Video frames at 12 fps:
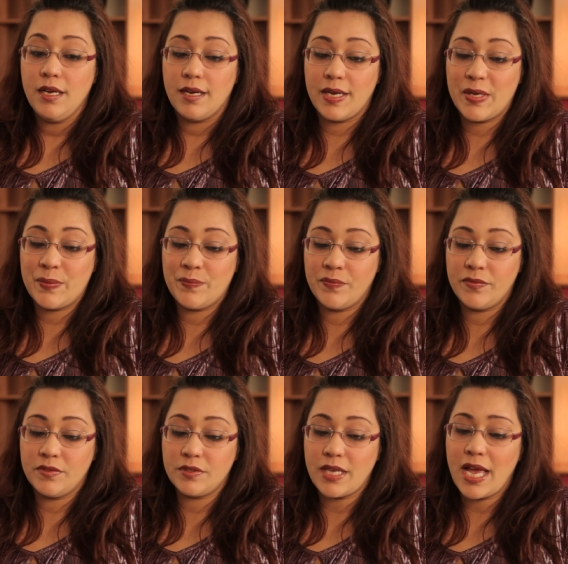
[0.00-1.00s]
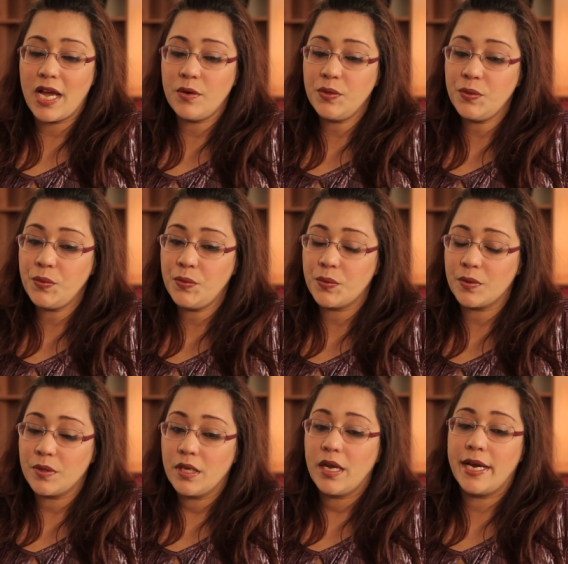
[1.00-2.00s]
How do,
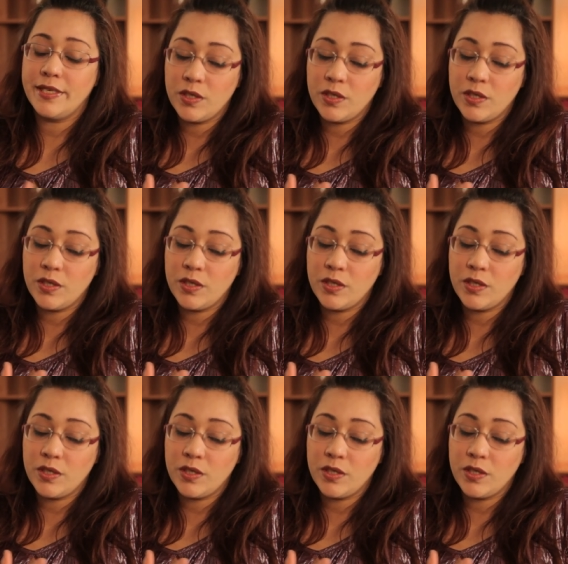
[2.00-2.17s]
I